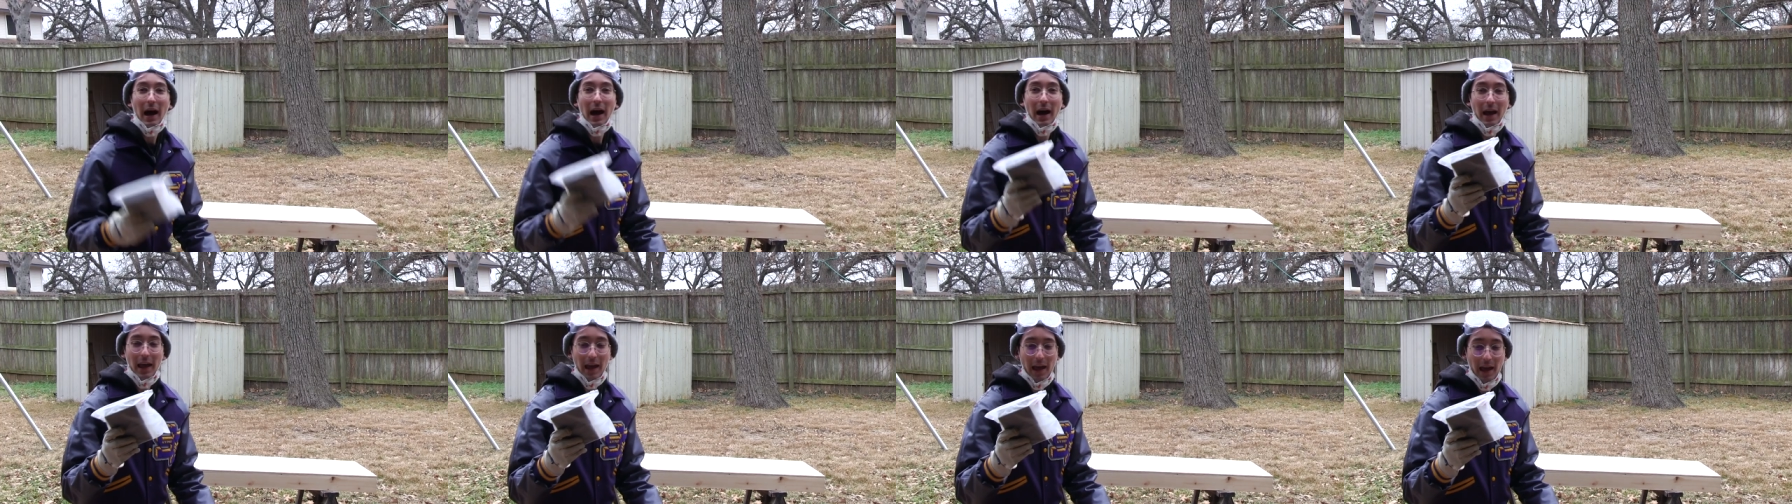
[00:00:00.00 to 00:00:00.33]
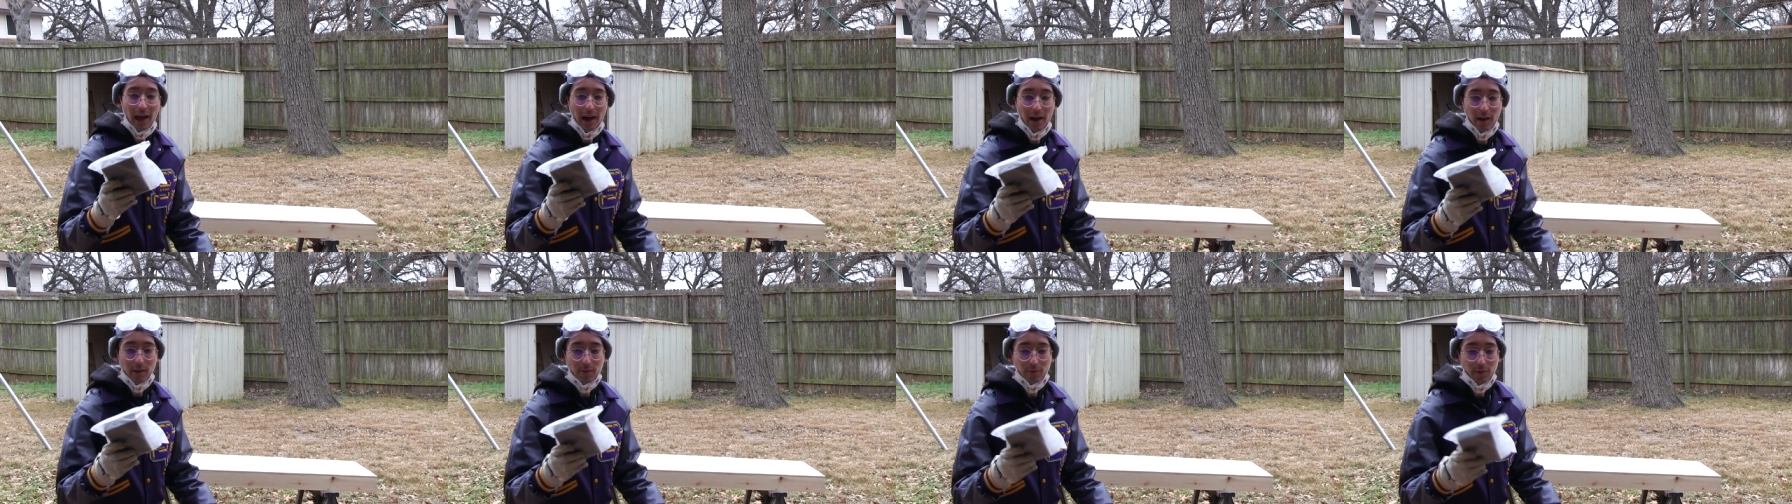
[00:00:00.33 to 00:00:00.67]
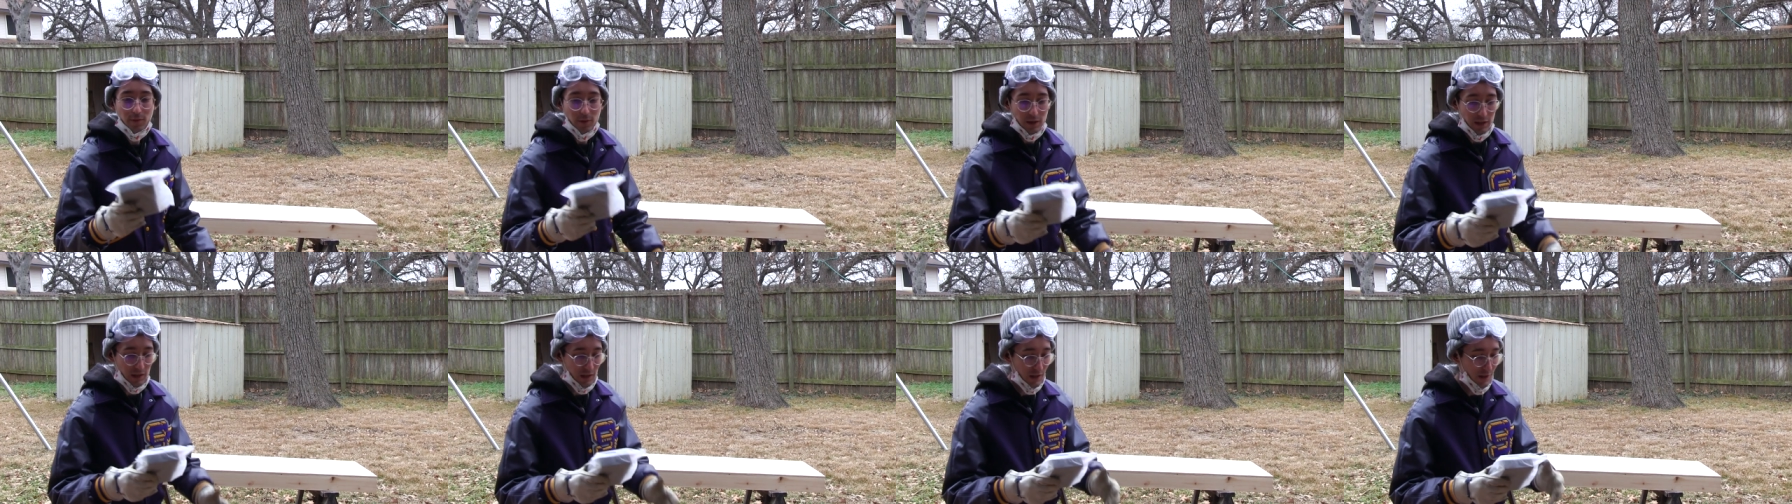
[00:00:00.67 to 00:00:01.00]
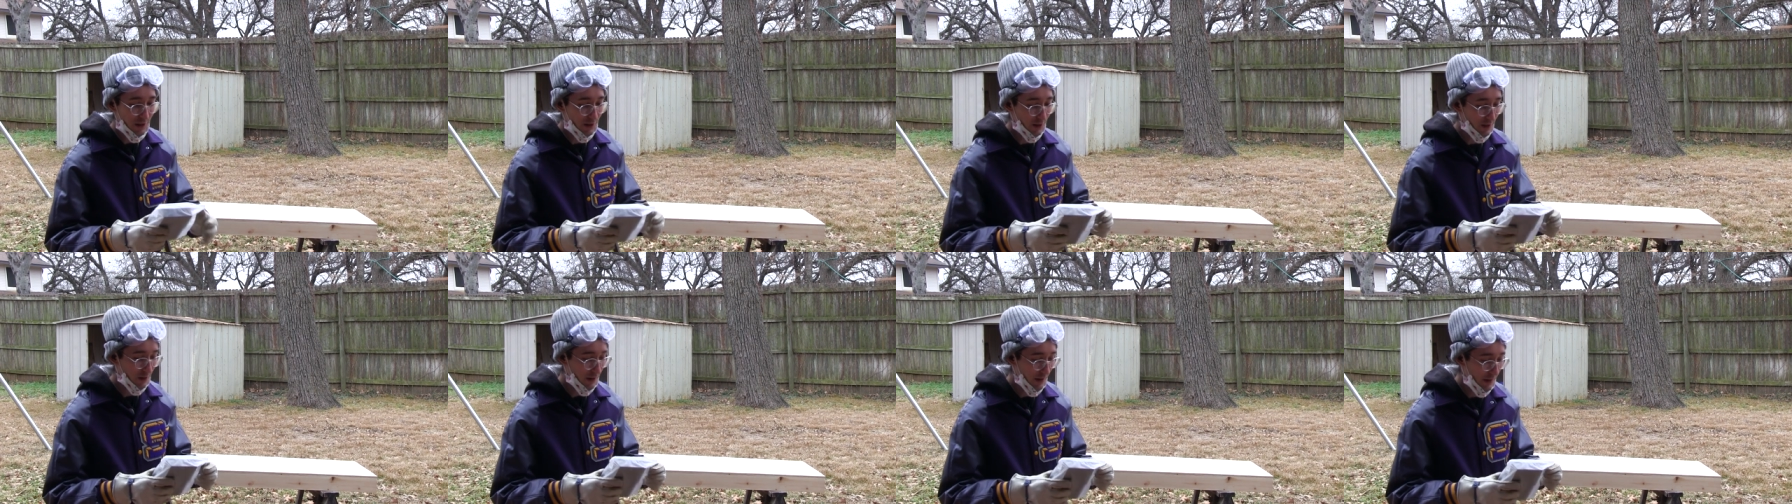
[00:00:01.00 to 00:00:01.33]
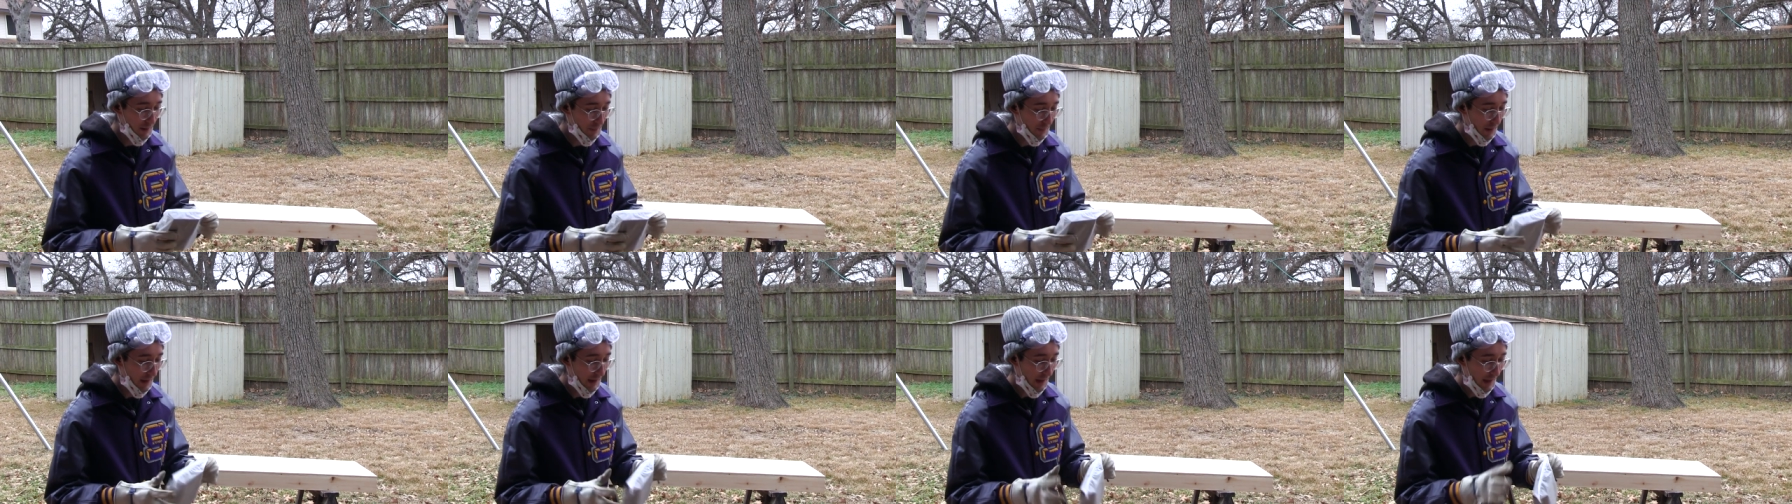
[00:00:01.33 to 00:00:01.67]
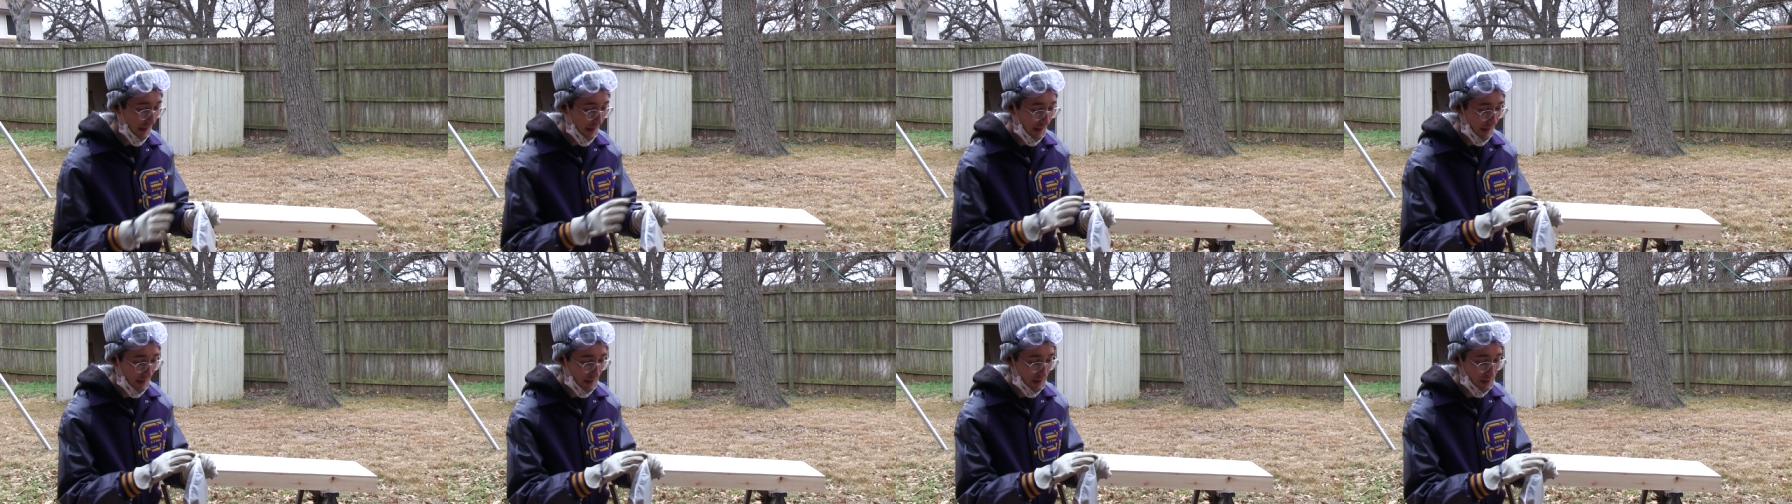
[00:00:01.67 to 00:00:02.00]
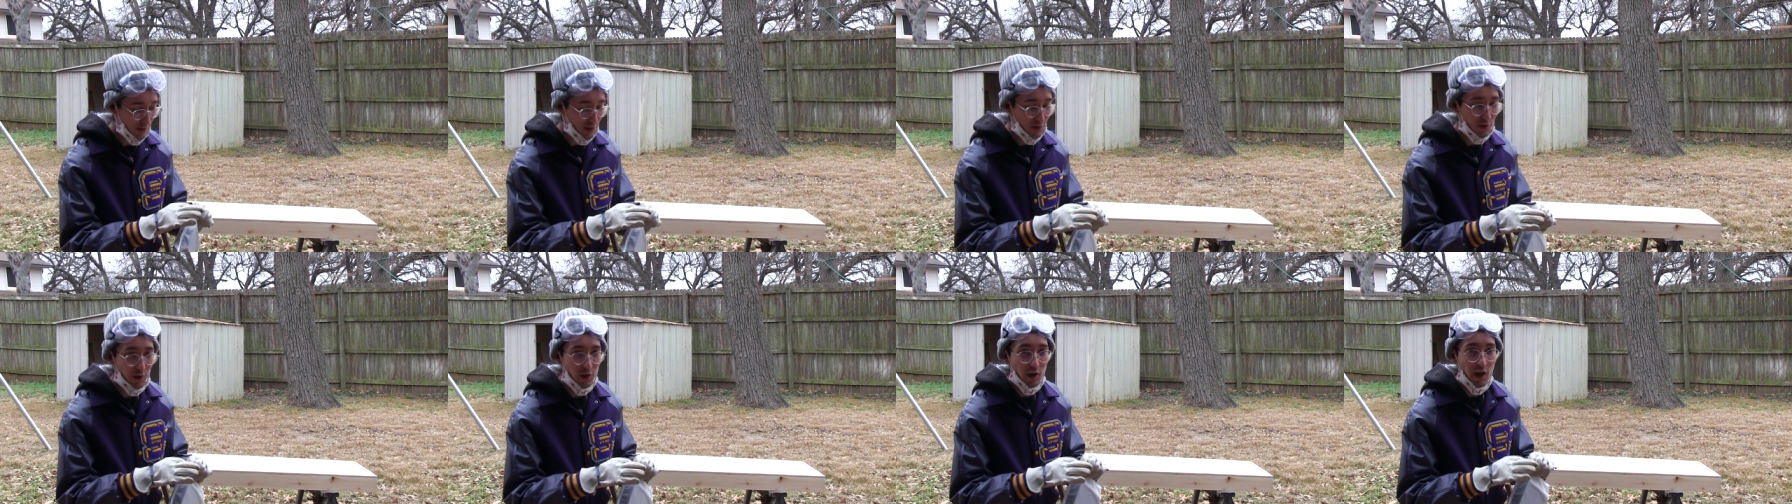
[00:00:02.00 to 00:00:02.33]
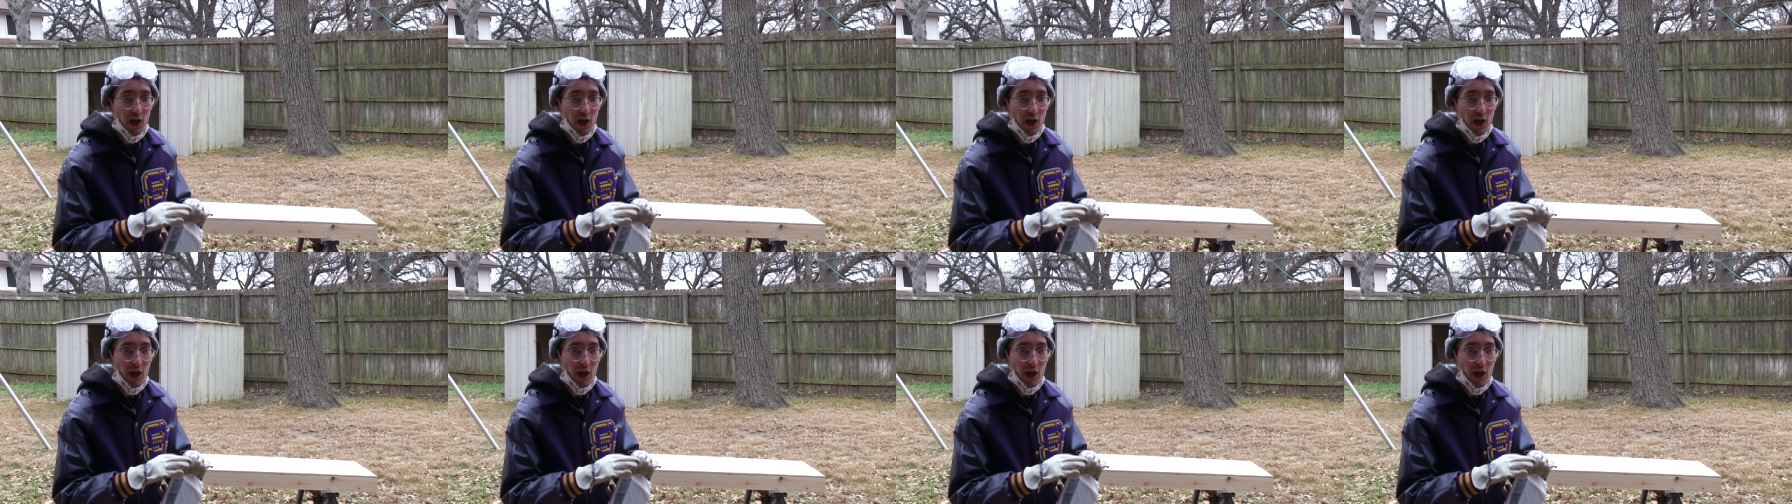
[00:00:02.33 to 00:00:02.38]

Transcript: I have here in my hand